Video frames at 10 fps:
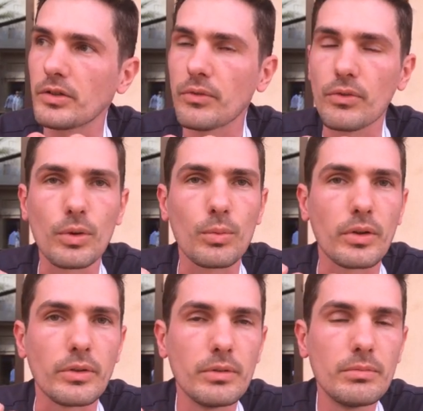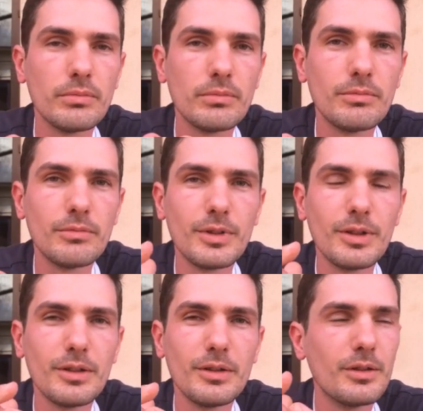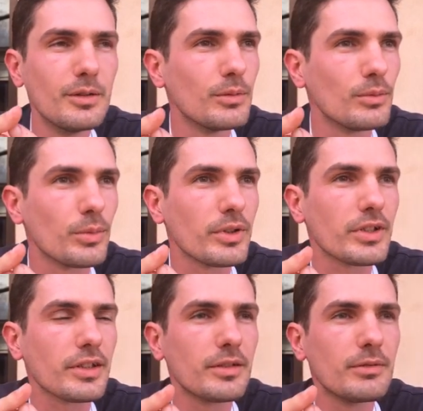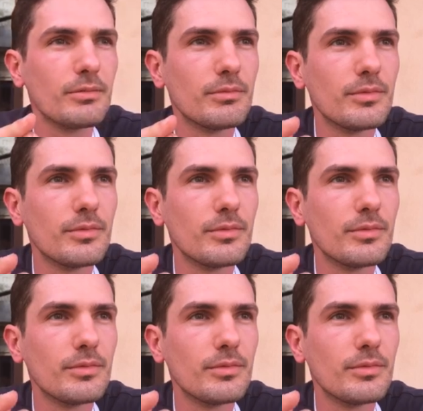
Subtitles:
I lost the third one. What was it?